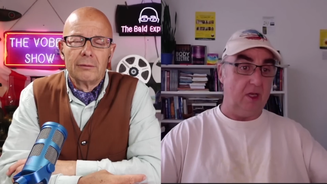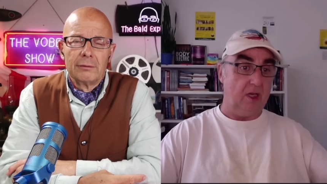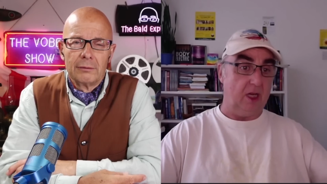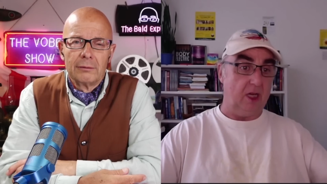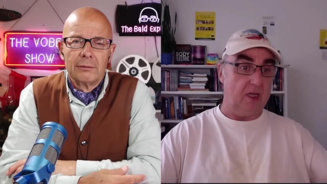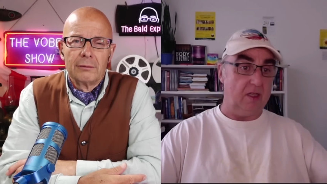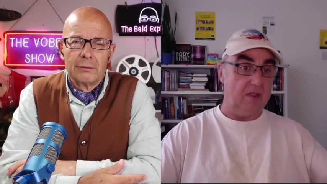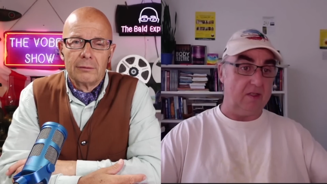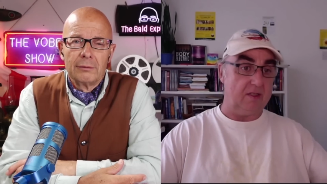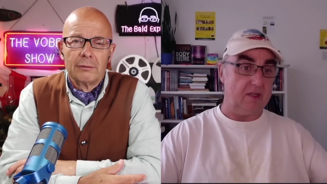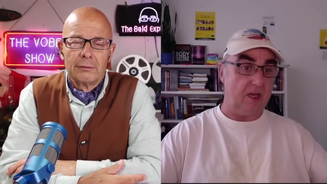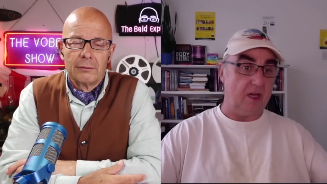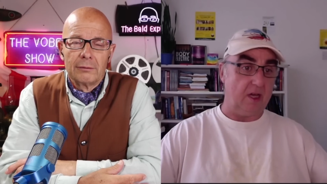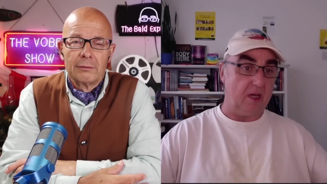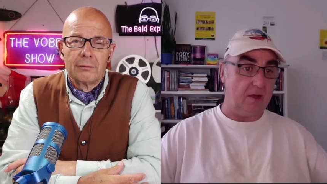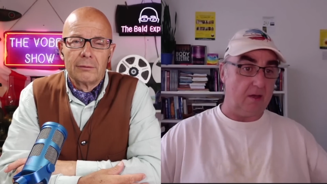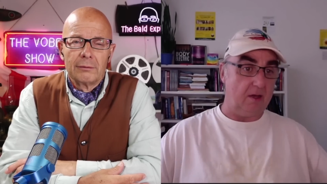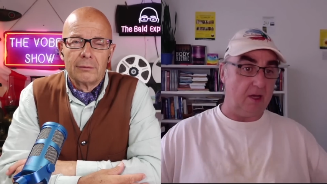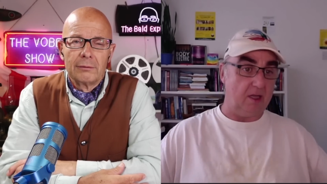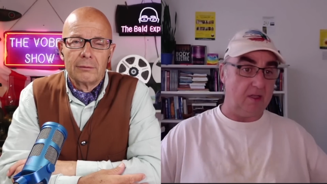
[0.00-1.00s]
Speaker 1: as
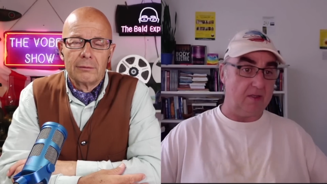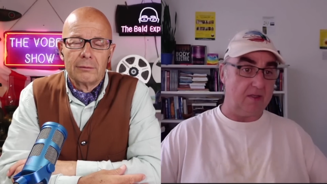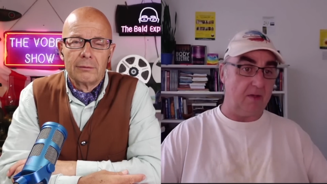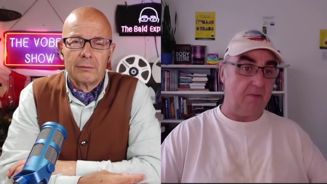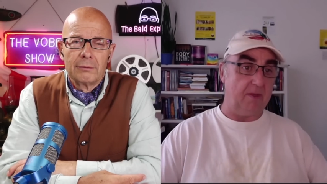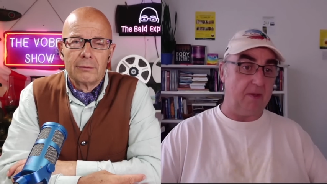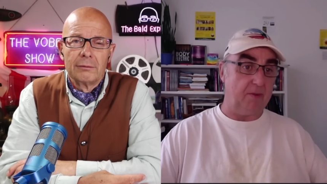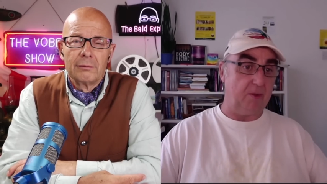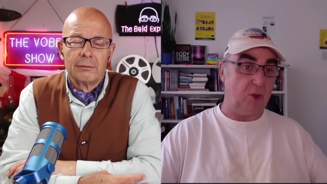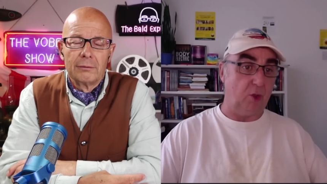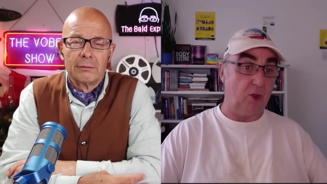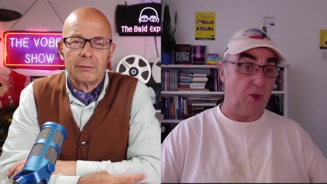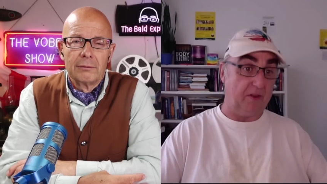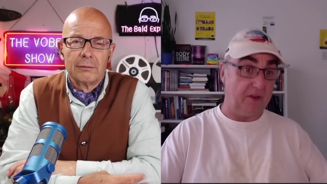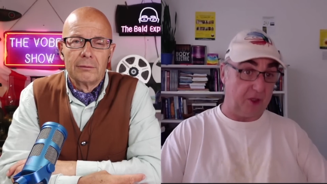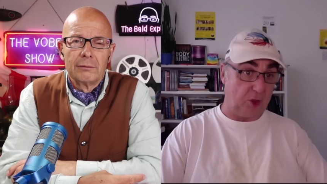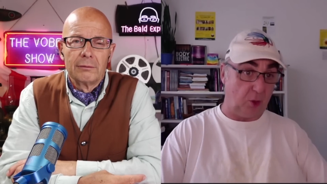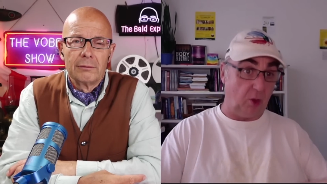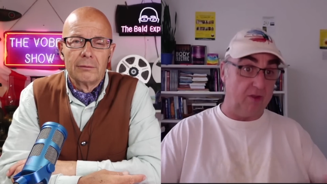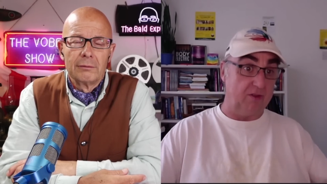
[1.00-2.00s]
uh, as some people call it, the
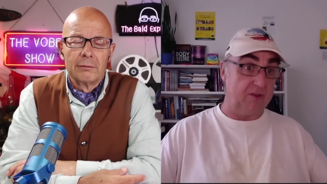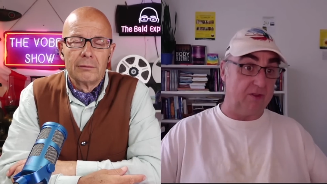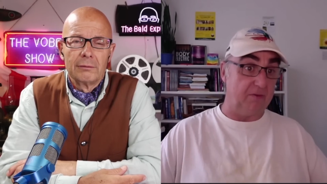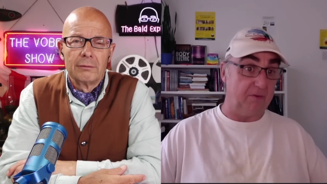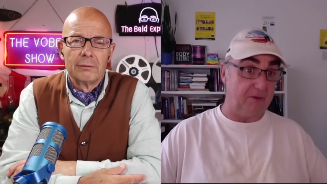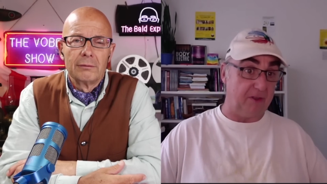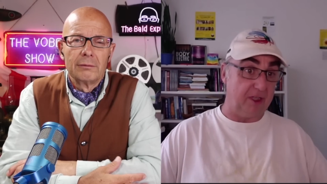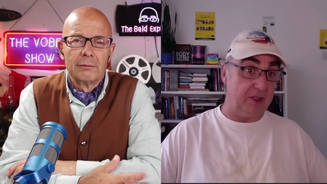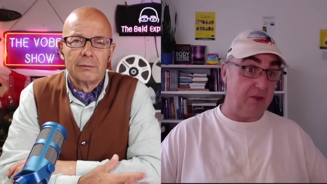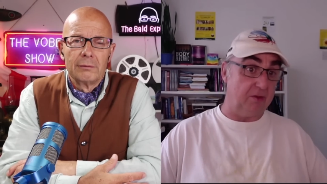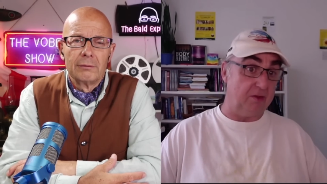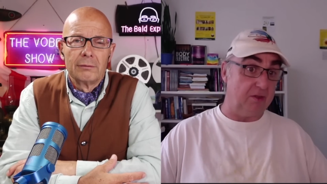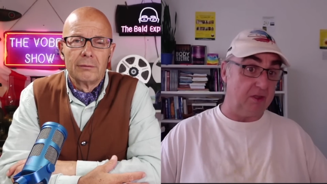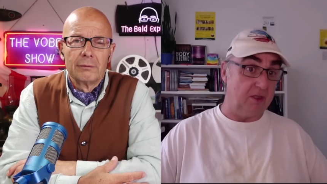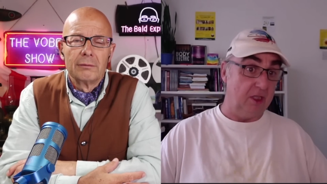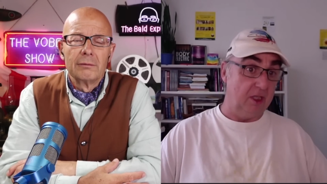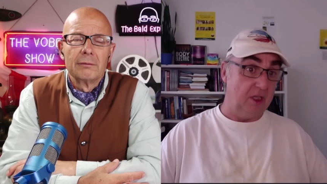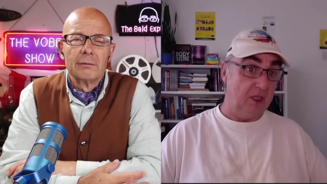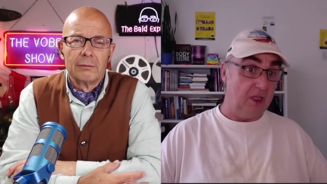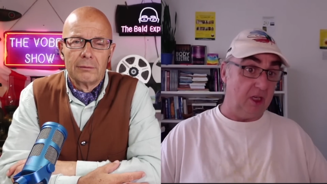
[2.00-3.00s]
quantum field.
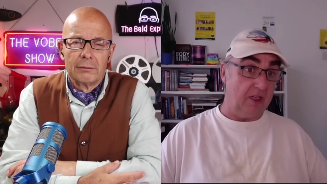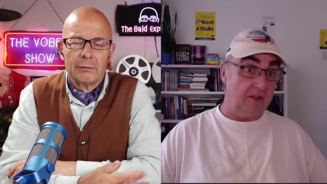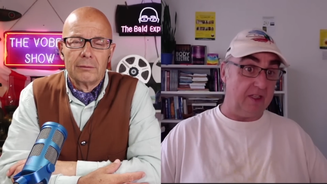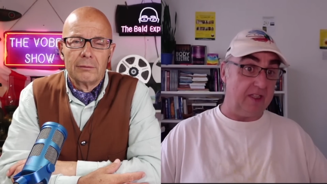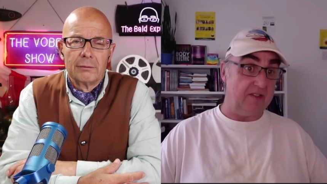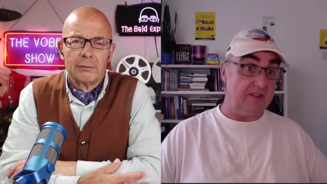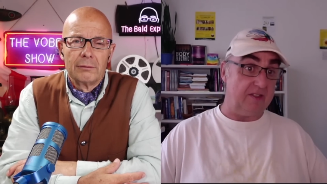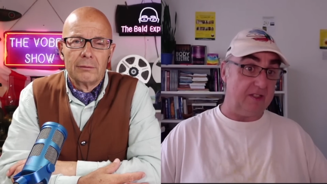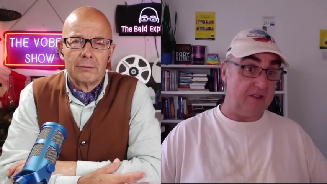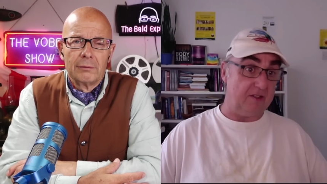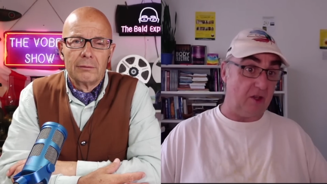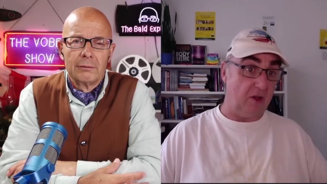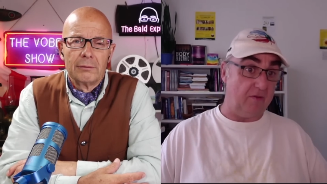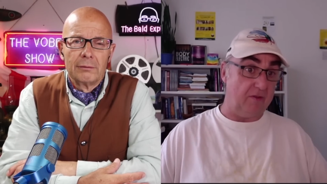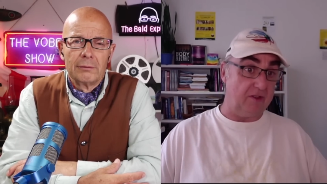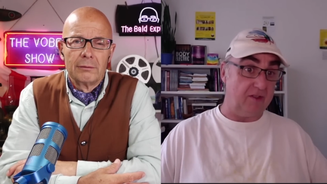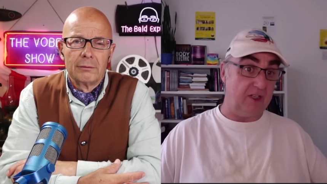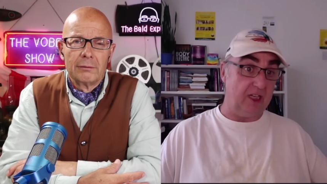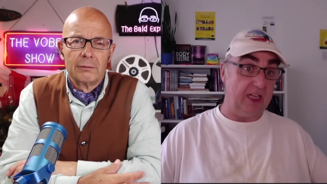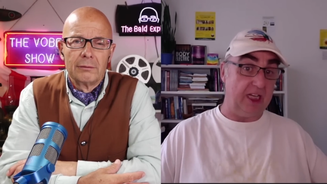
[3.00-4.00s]
And this is
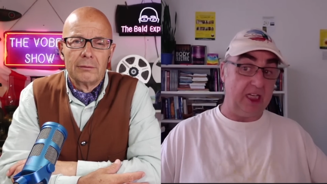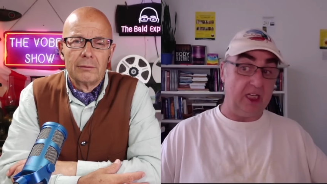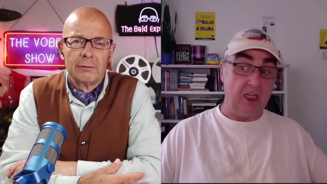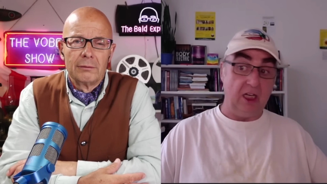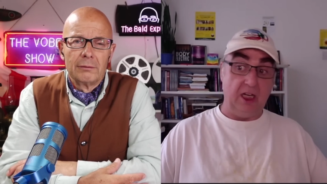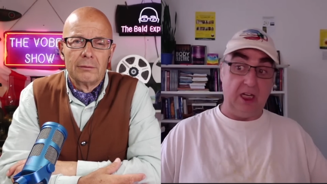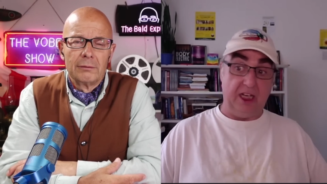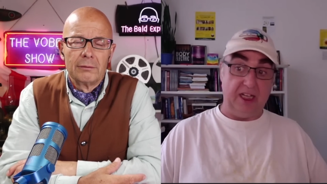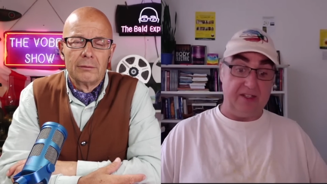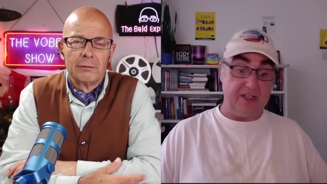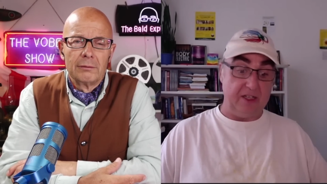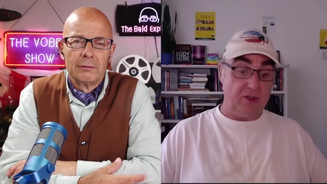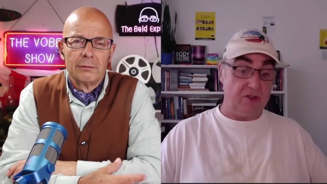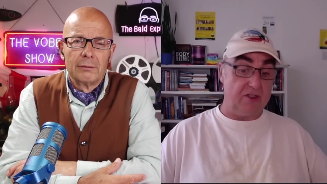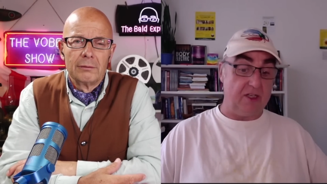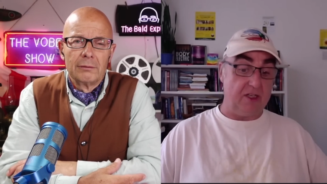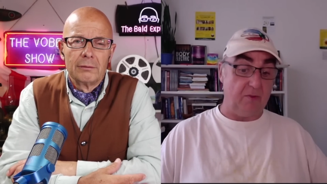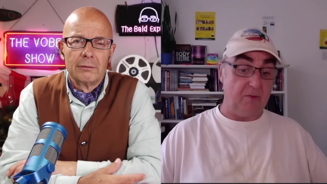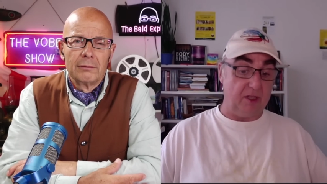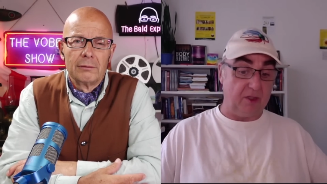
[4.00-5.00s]
obviously it's
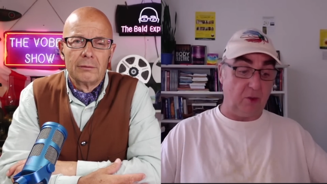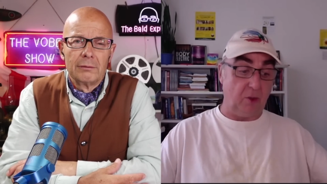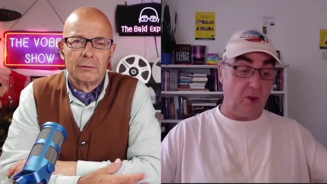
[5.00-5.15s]
interesting with